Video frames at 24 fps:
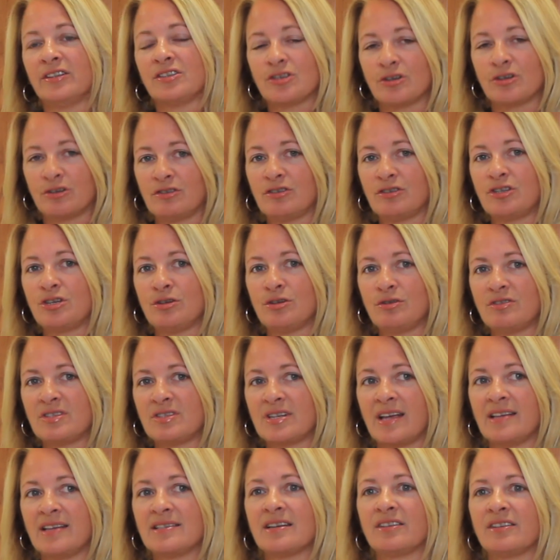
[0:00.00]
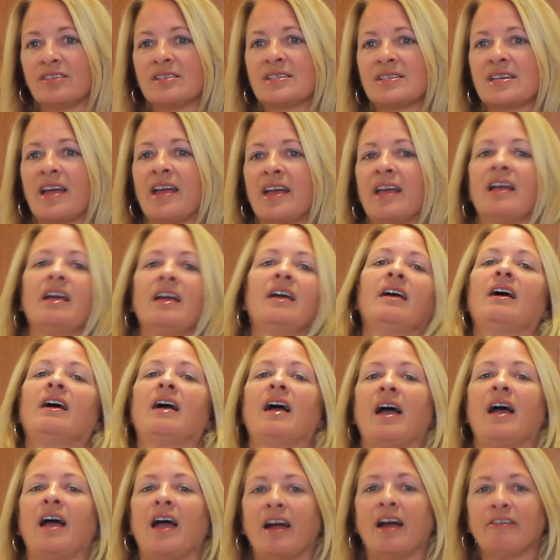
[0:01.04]
on certain Tuesdays it'll say
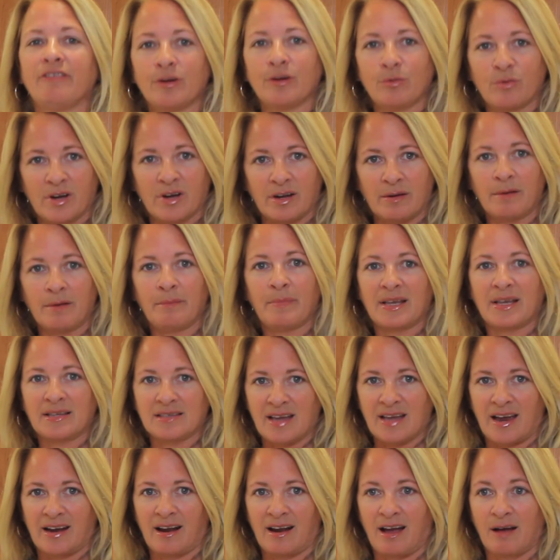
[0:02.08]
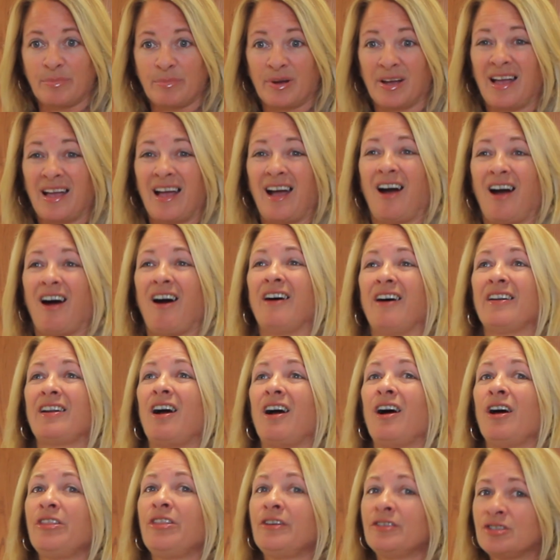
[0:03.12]
everyone may sign up.
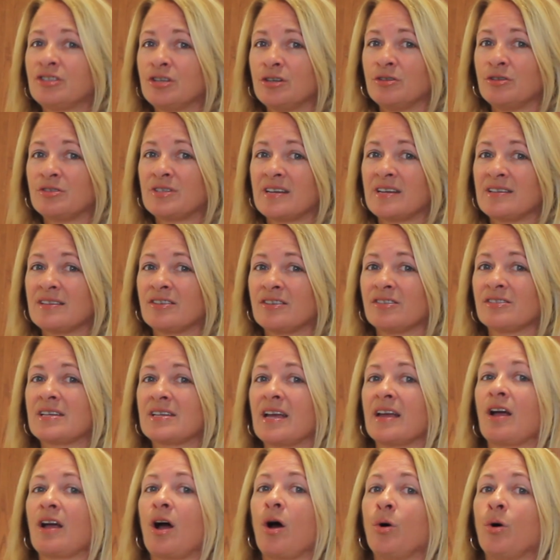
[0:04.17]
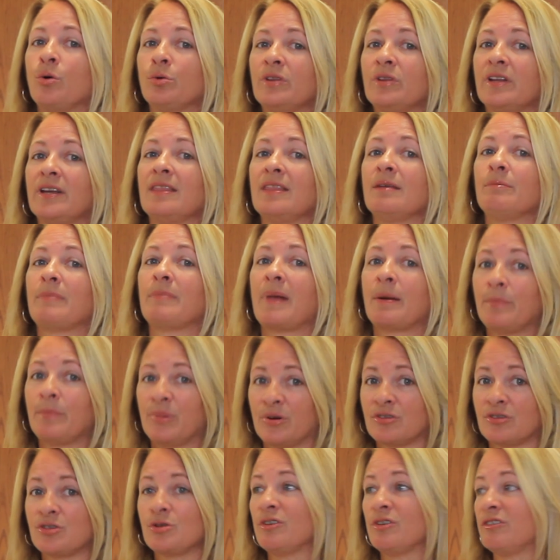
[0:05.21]
On other Tuesdays, it'll say only the
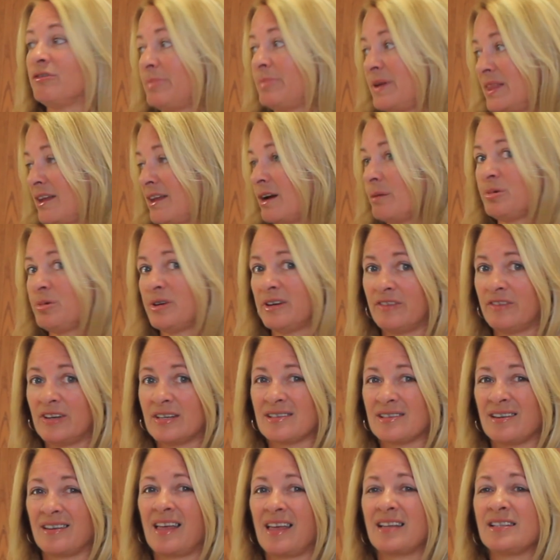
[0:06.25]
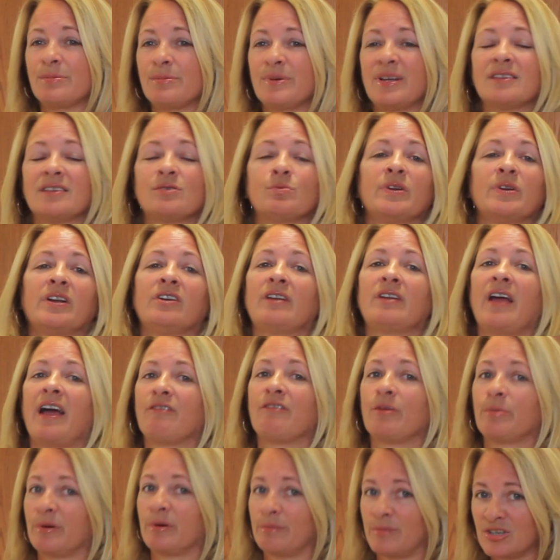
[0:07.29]
members who have been there previously. That's because we don't
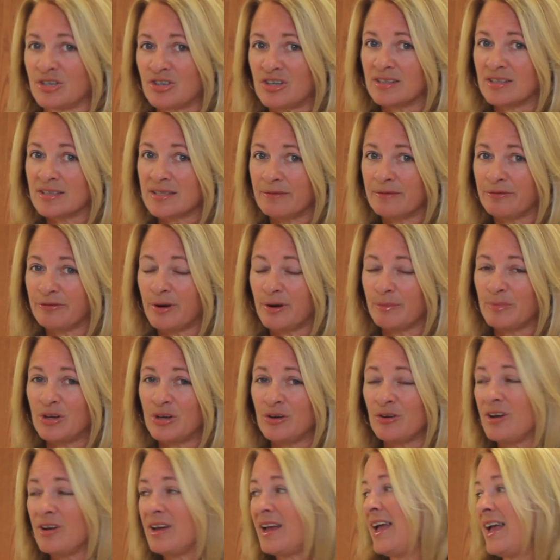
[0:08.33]
have a permission slip from you,